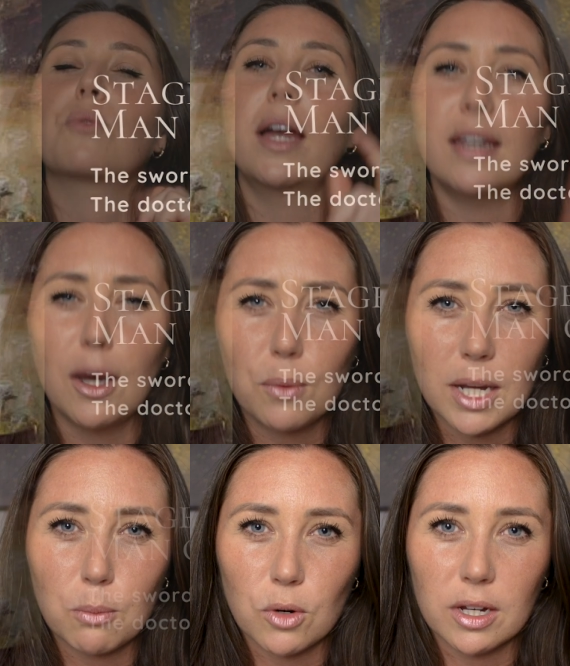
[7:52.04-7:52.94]
right now what
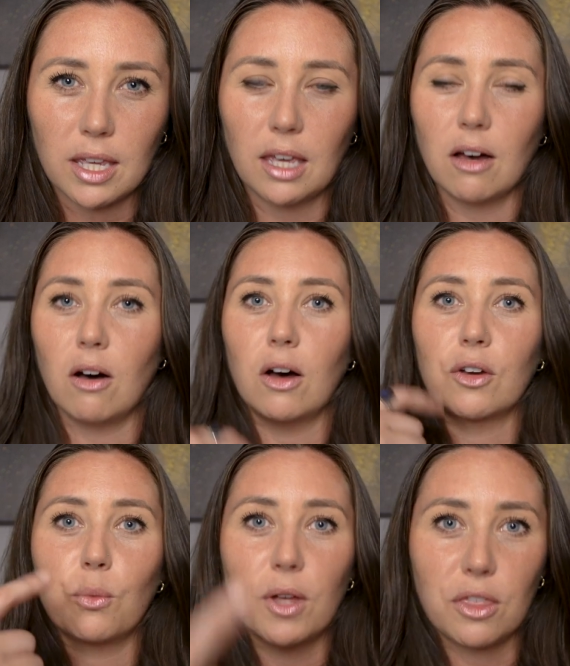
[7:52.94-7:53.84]
I'm working on
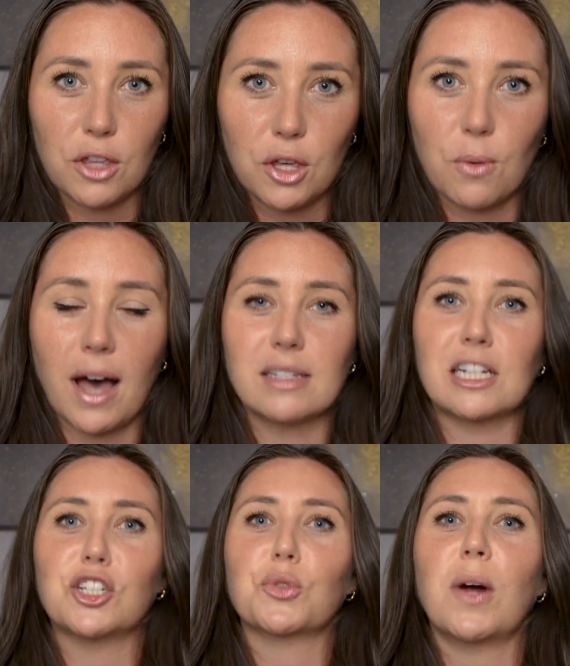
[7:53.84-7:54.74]
with you as I
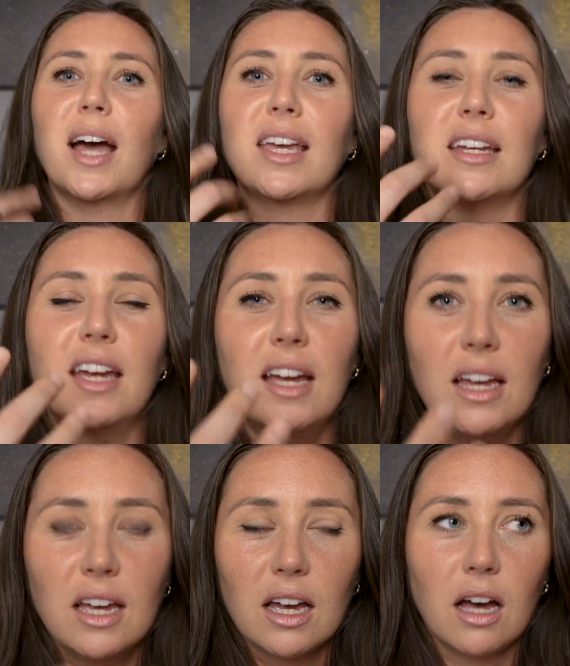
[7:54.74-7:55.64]
try and
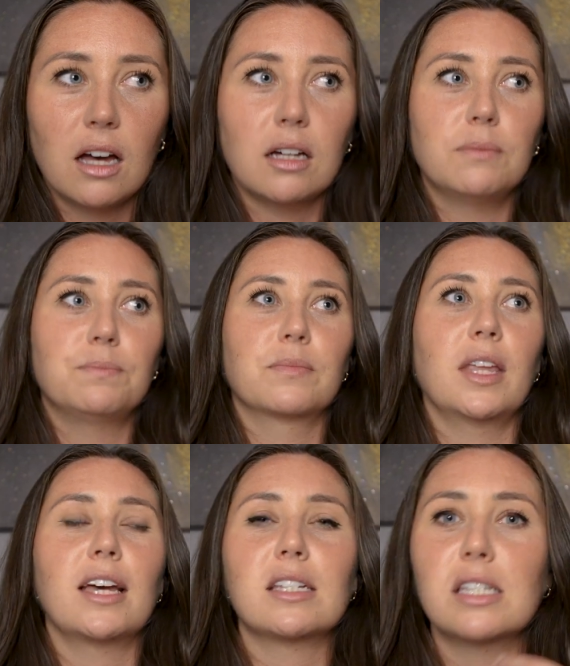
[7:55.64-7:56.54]

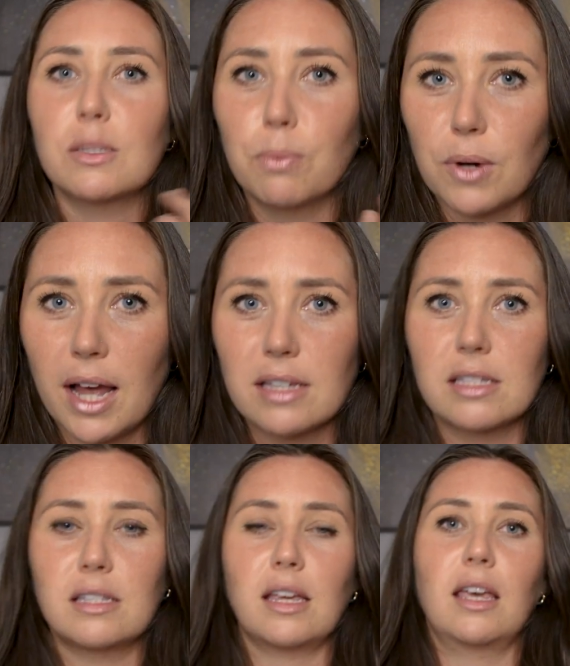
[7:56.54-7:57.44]

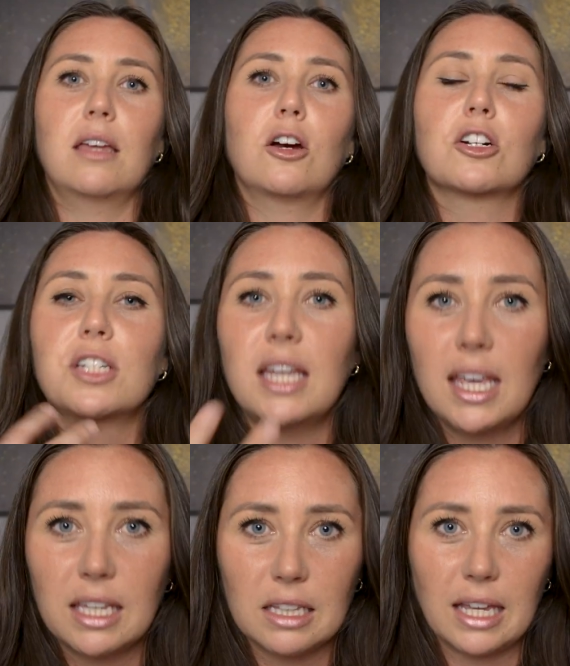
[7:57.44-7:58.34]
express and
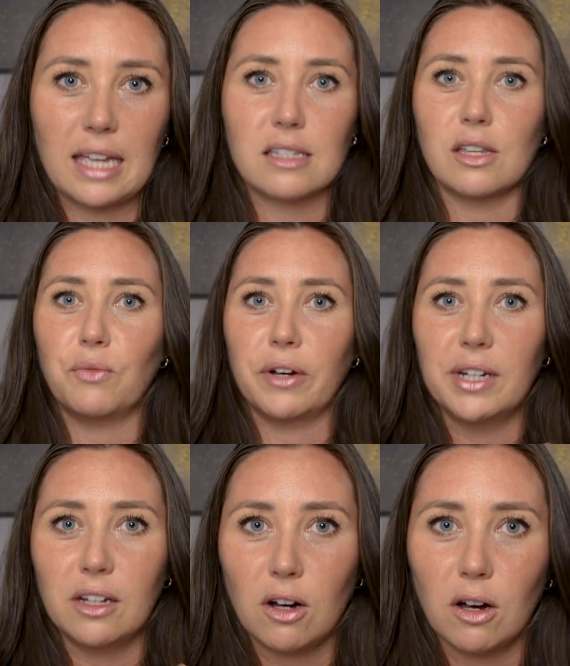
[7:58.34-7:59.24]
articulate some very
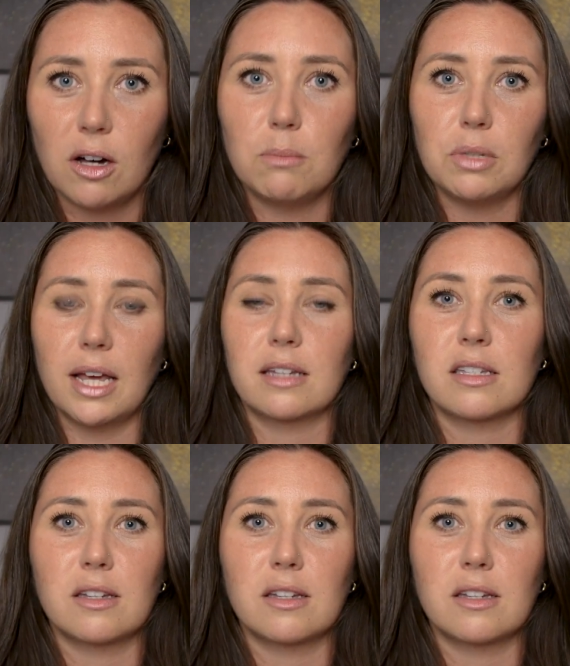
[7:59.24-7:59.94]
complex